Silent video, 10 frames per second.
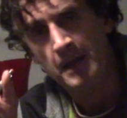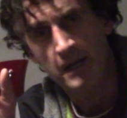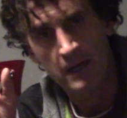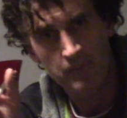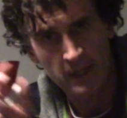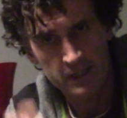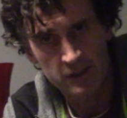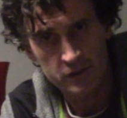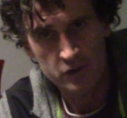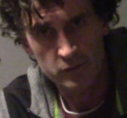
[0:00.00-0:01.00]
and I played in
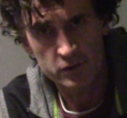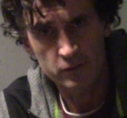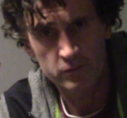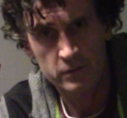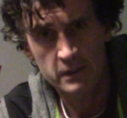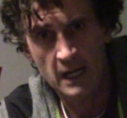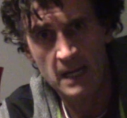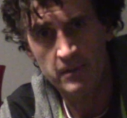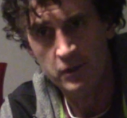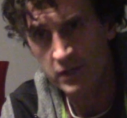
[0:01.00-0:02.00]
the 2-2
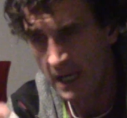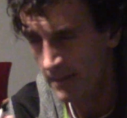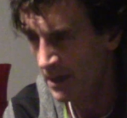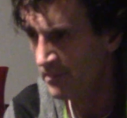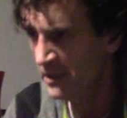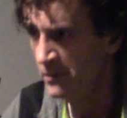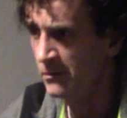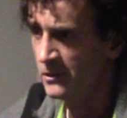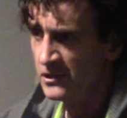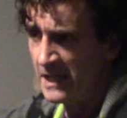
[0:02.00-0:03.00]
game, and you came up and you were
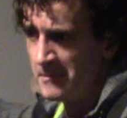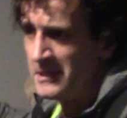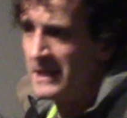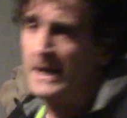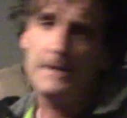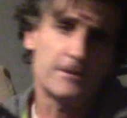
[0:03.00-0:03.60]
a Jamesy lad,